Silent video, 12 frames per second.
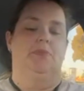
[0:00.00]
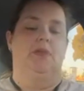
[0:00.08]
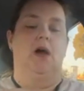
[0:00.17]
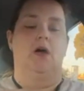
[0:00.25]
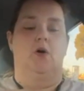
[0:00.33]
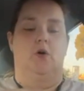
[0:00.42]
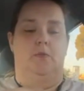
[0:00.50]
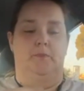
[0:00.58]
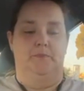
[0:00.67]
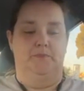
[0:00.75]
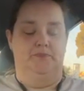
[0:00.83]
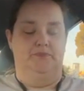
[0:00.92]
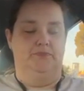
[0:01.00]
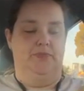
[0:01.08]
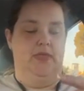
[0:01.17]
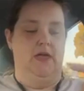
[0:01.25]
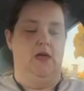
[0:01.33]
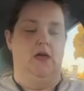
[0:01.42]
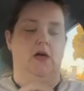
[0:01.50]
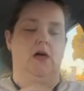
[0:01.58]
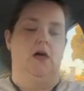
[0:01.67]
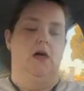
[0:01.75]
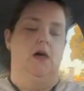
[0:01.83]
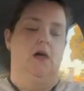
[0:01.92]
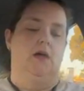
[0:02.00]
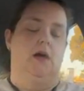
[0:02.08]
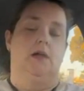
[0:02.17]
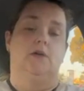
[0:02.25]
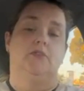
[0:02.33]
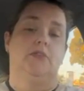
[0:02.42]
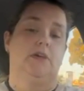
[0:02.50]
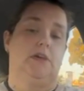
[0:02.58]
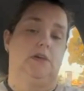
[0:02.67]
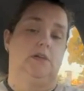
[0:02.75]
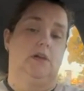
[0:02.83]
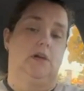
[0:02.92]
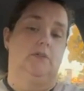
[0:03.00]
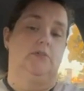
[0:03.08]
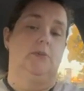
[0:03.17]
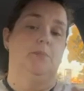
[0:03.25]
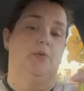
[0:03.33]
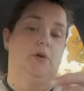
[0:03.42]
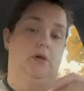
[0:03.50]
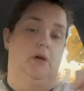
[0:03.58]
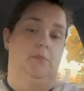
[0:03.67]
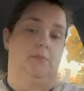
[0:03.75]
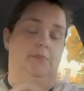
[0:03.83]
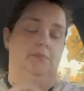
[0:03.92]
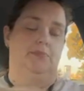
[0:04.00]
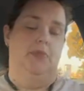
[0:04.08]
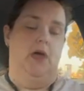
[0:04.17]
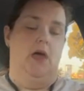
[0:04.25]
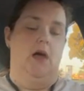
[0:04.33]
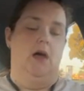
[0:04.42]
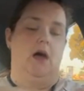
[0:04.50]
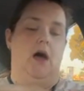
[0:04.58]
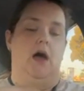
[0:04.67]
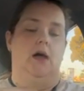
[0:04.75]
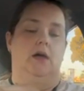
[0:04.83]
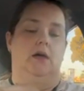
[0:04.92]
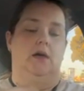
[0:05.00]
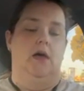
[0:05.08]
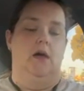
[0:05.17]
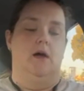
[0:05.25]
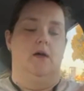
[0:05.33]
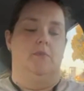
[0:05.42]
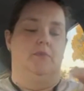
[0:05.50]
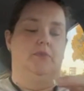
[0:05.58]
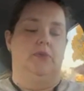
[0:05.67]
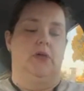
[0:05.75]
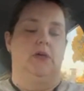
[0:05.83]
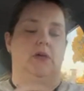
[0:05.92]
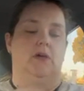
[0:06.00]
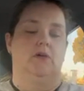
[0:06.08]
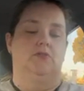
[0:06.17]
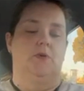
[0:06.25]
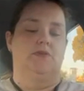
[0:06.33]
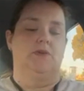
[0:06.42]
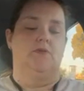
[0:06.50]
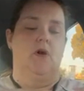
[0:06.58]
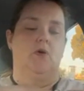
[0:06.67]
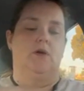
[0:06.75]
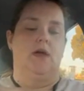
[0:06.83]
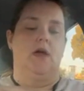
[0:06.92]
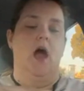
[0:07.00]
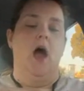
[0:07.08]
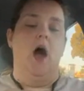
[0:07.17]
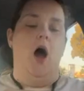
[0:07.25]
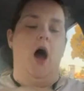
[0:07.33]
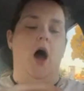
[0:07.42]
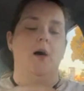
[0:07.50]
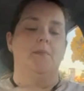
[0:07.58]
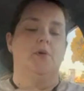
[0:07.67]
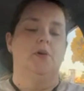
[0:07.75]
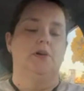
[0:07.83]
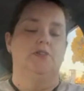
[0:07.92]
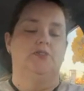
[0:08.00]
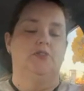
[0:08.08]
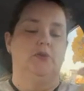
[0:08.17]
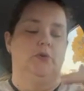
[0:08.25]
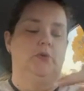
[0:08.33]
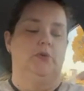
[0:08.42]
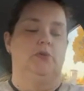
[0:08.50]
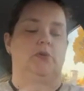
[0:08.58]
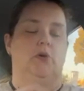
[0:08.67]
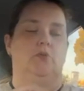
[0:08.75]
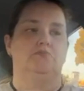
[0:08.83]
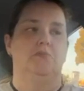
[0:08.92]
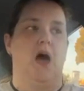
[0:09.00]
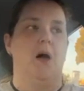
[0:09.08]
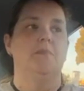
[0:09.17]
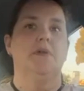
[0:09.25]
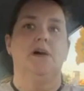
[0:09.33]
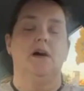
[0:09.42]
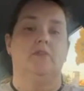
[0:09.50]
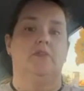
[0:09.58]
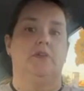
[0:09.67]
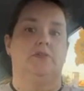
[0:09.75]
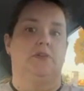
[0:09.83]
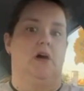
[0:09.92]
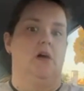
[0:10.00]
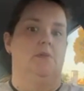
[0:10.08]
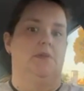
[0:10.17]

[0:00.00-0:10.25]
Got home, got everything in, got everything put up. I am thinking to myself, okay, I'm going to, I'm going to have enough time